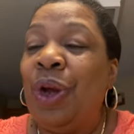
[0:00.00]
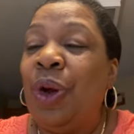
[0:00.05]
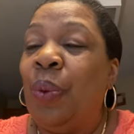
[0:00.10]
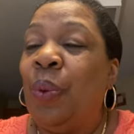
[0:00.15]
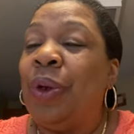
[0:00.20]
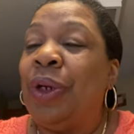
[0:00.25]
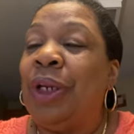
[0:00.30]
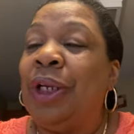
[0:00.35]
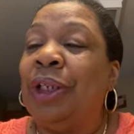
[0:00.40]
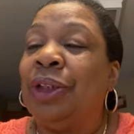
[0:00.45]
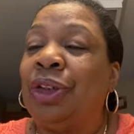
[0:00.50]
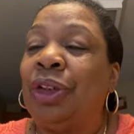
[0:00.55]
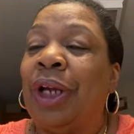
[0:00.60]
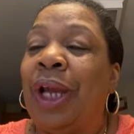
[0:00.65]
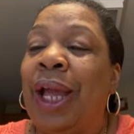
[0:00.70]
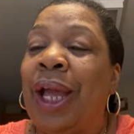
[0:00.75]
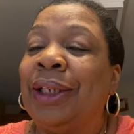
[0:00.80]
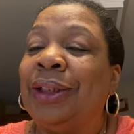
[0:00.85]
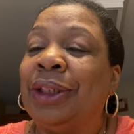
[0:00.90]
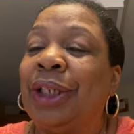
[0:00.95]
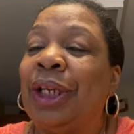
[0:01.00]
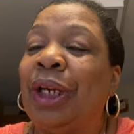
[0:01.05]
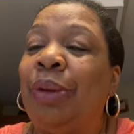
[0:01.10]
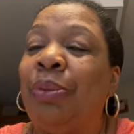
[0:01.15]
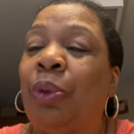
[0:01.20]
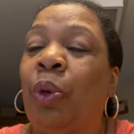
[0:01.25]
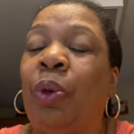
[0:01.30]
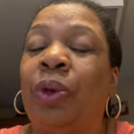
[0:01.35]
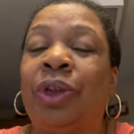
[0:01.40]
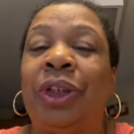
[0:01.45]
We need to ask him,
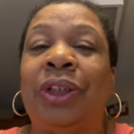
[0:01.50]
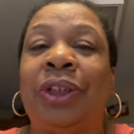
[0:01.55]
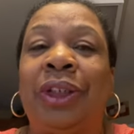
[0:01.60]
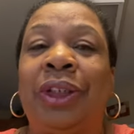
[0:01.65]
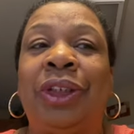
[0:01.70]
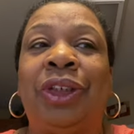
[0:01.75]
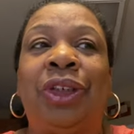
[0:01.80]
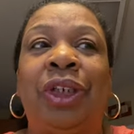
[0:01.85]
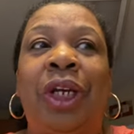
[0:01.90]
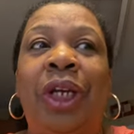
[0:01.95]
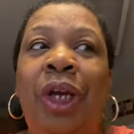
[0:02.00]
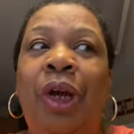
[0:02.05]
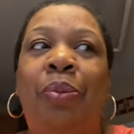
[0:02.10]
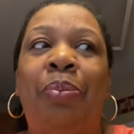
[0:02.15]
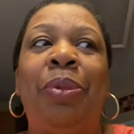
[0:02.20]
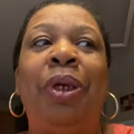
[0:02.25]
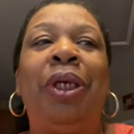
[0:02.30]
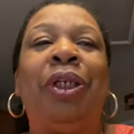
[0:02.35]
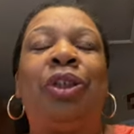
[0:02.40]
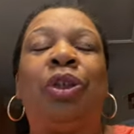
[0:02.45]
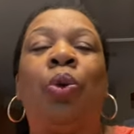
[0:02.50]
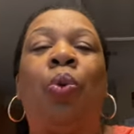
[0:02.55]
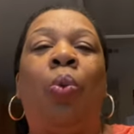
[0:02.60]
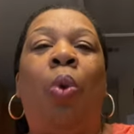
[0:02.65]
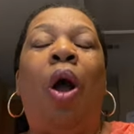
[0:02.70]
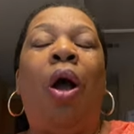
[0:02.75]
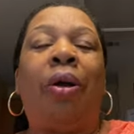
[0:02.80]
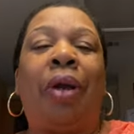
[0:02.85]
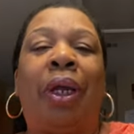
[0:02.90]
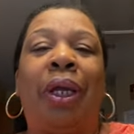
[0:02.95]
Lord Jesus, to help me to
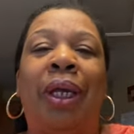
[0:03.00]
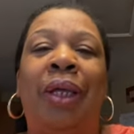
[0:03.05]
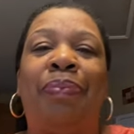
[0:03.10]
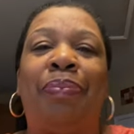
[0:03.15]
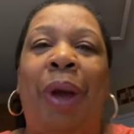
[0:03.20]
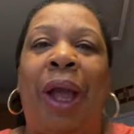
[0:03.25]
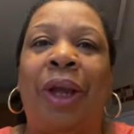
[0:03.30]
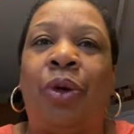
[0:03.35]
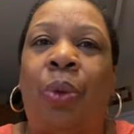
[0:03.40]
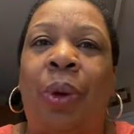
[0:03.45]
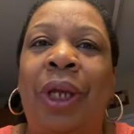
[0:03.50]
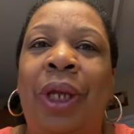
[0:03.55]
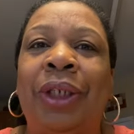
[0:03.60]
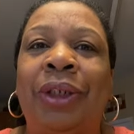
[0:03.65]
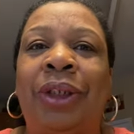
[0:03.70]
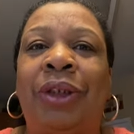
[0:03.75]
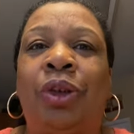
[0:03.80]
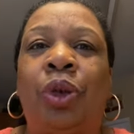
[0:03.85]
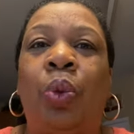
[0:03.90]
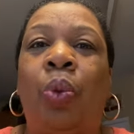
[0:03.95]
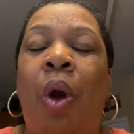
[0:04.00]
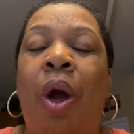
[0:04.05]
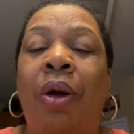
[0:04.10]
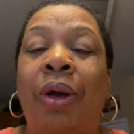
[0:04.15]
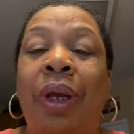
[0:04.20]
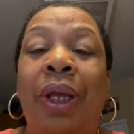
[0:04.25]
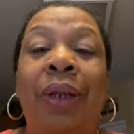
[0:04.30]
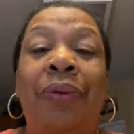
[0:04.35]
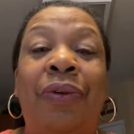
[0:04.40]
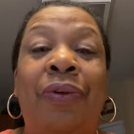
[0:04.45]
walk in my grace, to
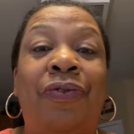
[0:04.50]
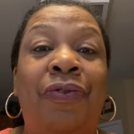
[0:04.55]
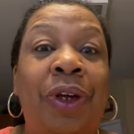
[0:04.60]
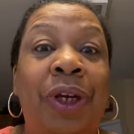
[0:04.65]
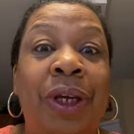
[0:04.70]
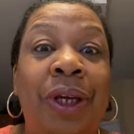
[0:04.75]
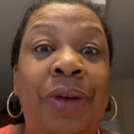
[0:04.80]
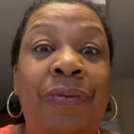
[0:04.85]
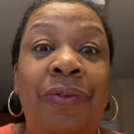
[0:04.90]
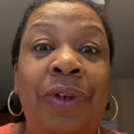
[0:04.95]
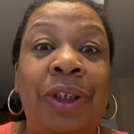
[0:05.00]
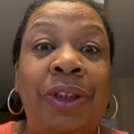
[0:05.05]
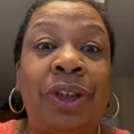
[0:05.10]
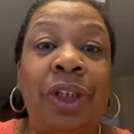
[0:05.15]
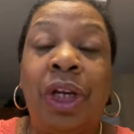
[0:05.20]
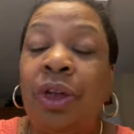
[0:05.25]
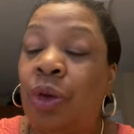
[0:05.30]
walk in the forgiveness,